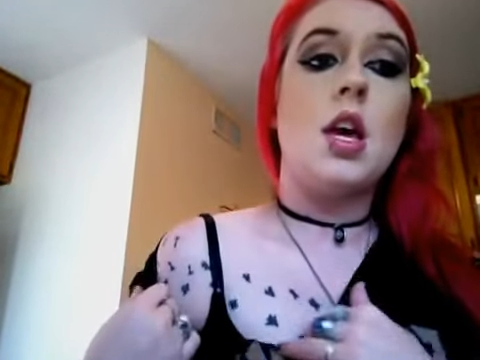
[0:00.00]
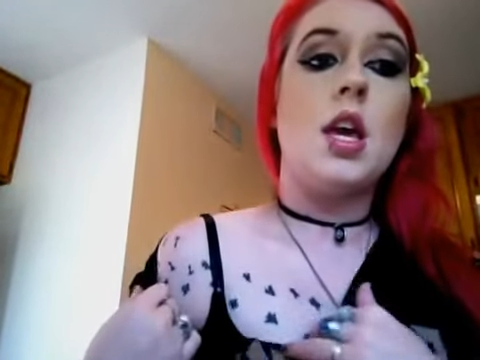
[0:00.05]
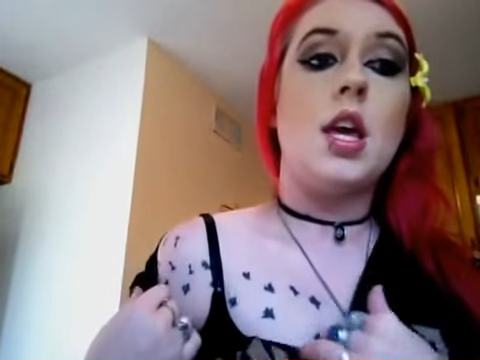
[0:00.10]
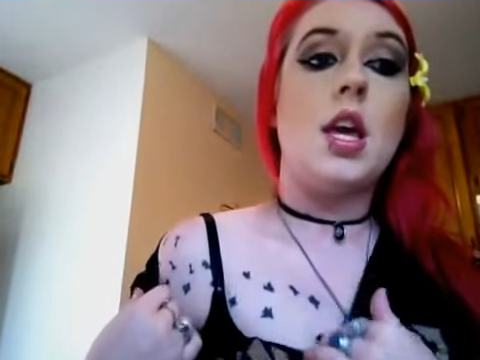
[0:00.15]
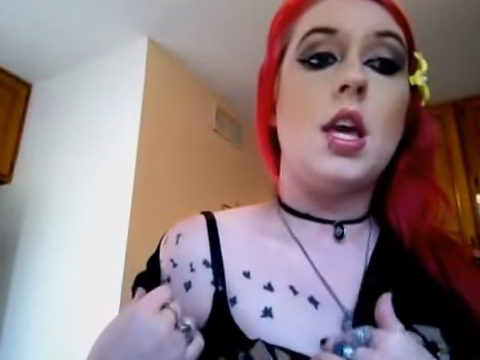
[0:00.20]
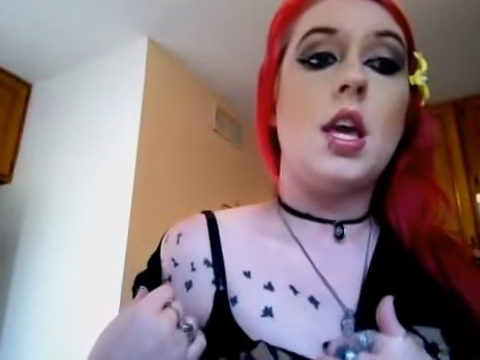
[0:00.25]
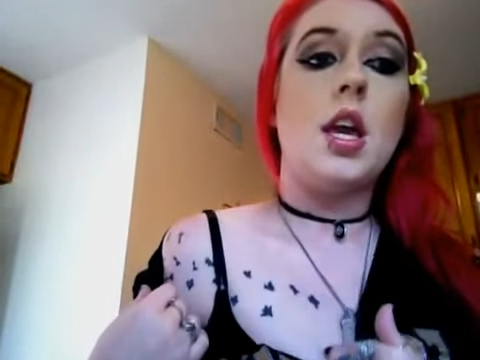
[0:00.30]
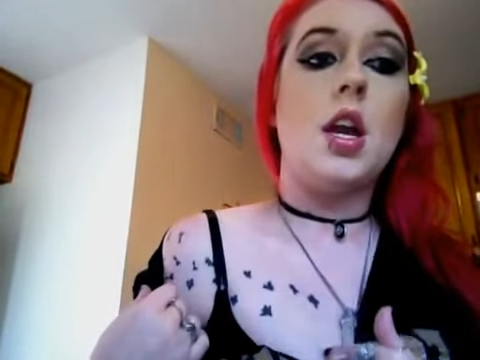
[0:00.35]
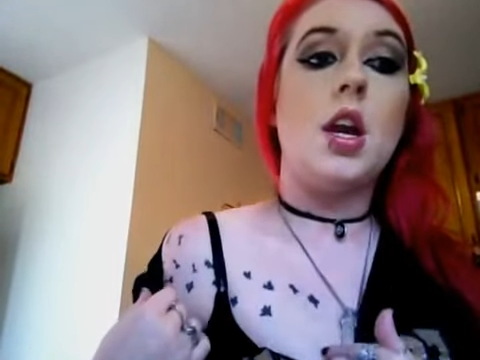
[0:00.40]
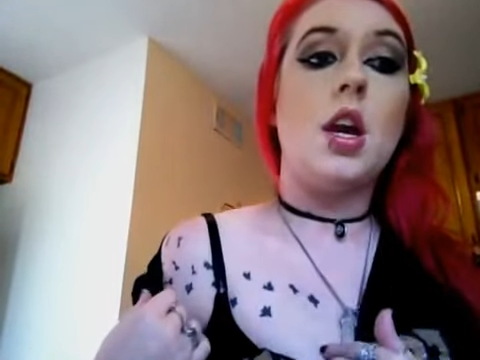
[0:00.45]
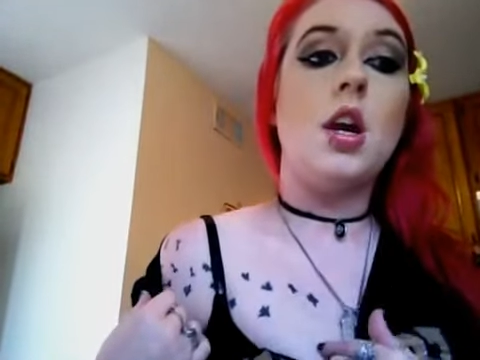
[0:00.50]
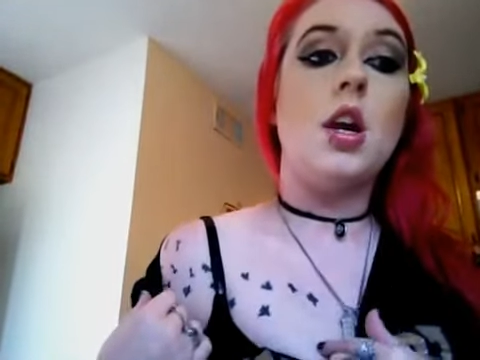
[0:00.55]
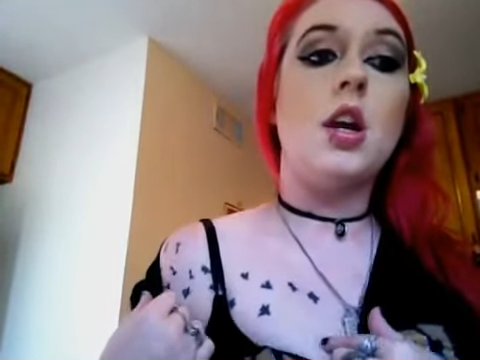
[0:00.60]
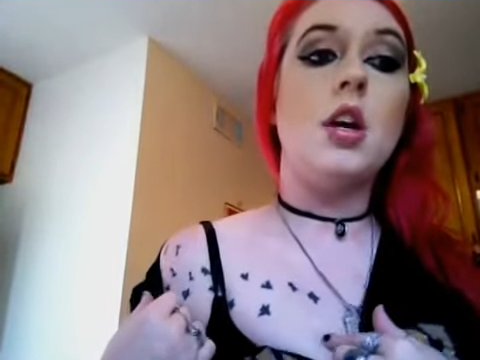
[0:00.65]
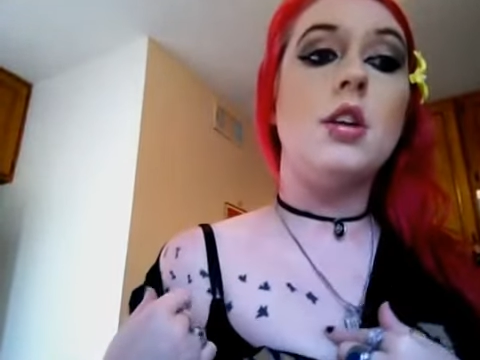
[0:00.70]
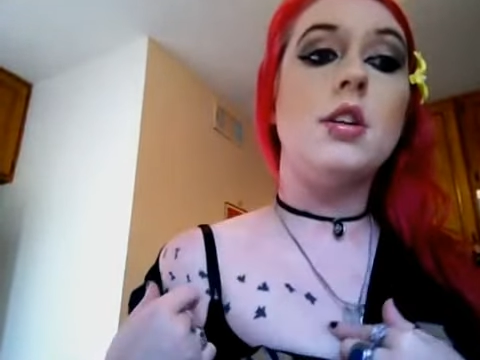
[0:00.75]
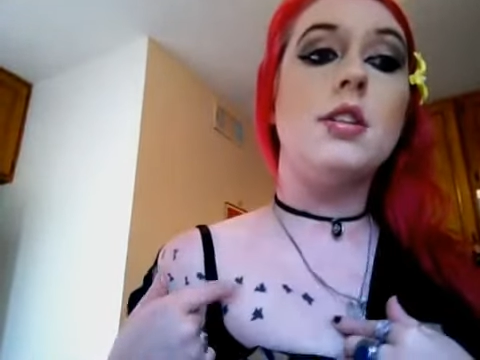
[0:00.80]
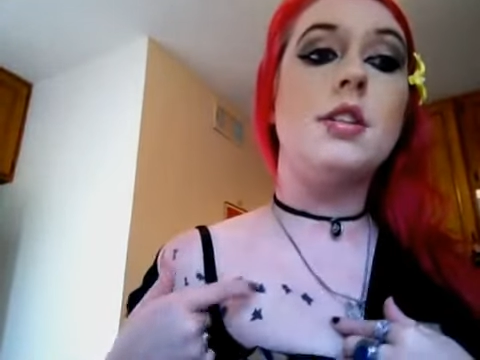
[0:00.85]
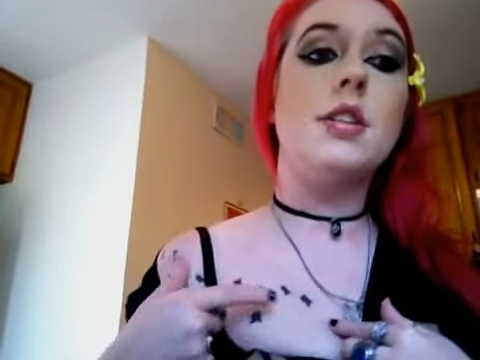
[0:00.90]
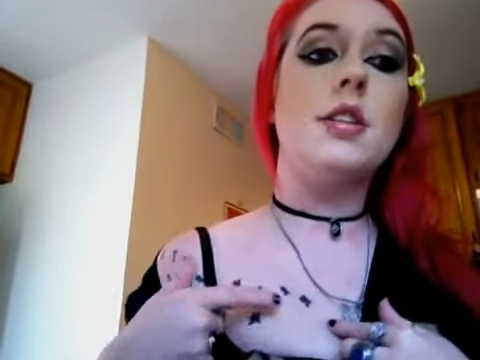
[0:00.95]

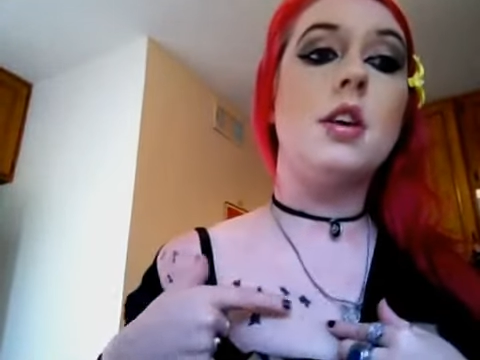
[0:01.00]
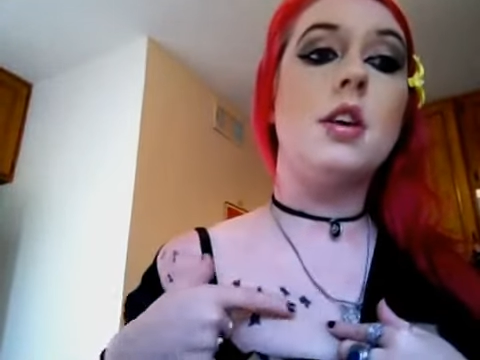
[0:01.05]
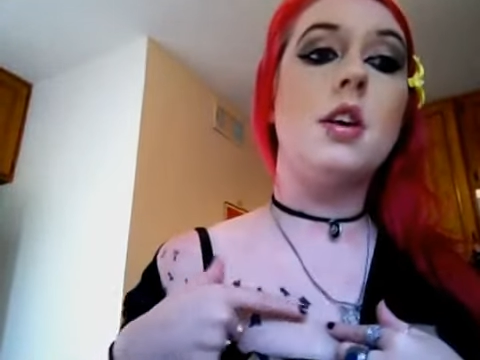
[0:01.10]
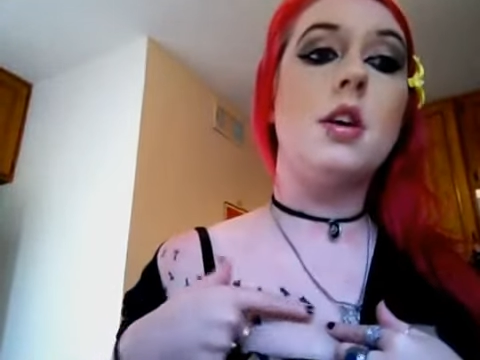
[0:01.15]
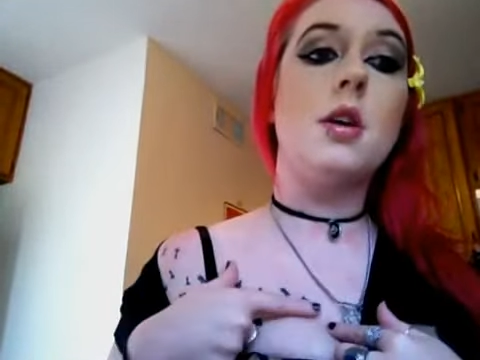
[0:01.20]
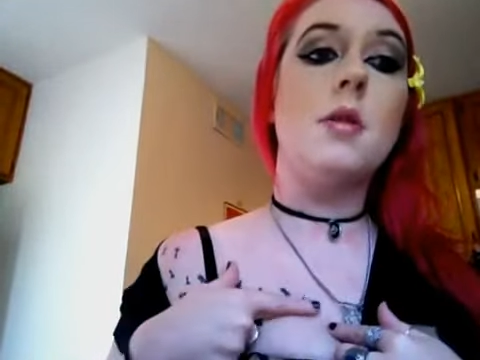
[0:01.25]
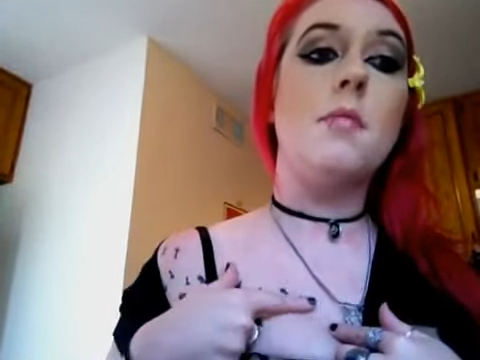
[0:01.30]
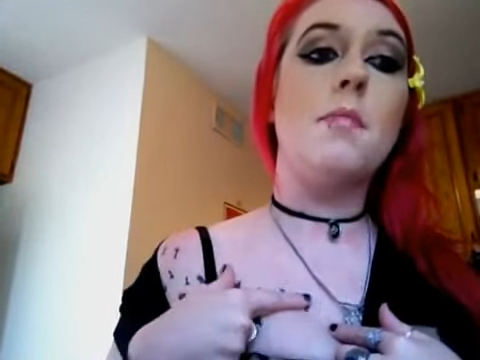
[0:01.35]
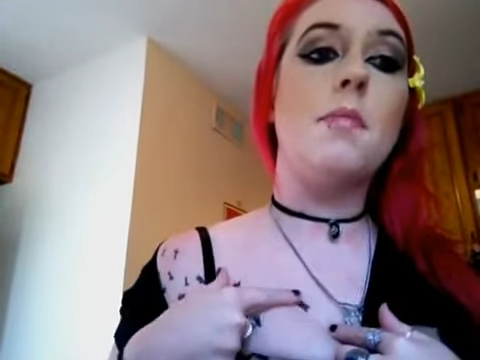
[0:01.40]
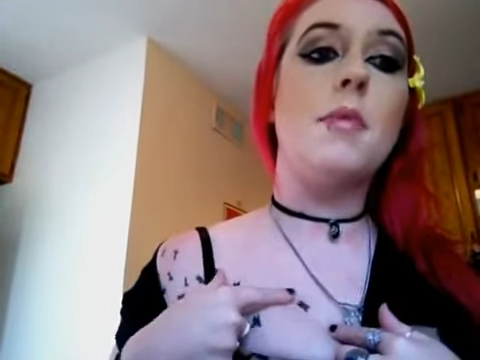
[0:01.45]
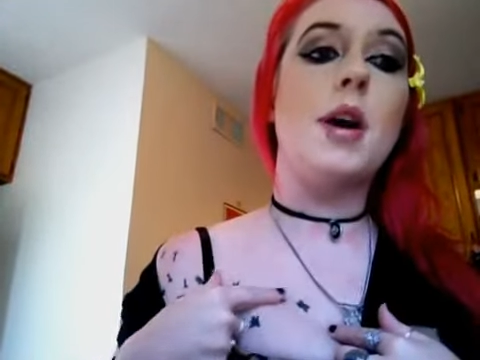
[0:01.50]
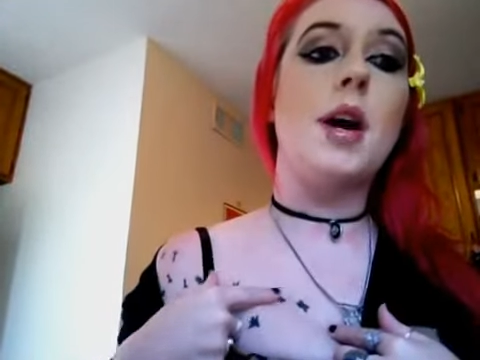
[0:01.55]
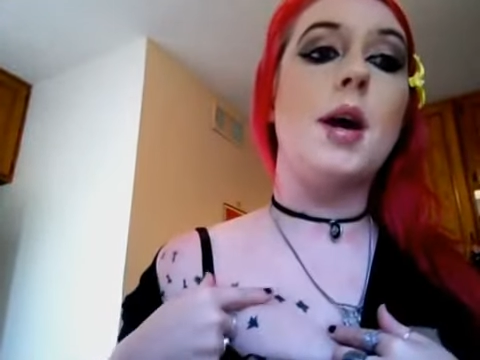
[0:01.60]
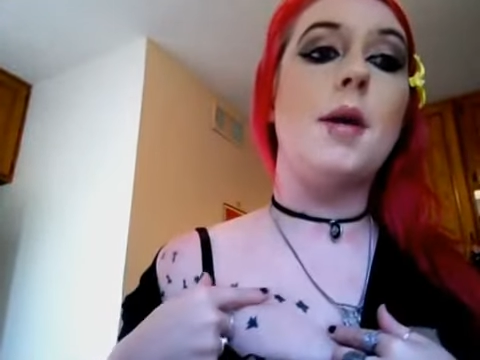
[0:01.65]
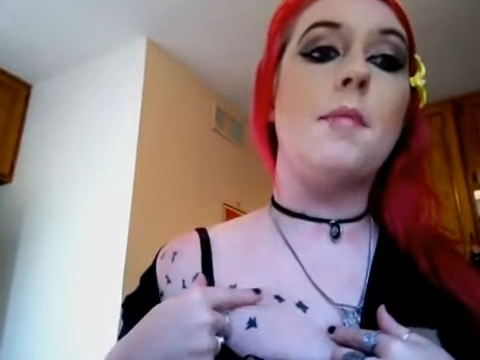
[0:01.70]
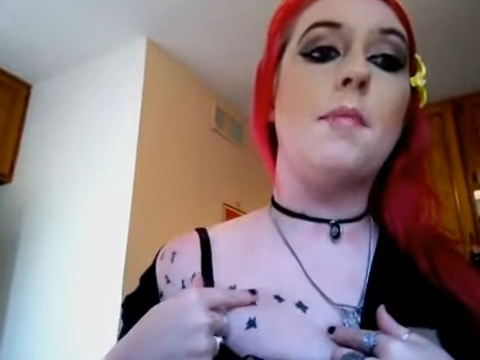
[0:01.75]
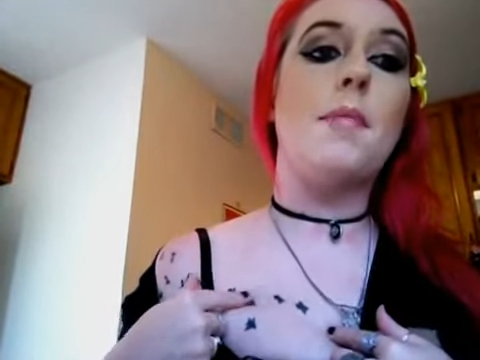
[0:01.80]
here's my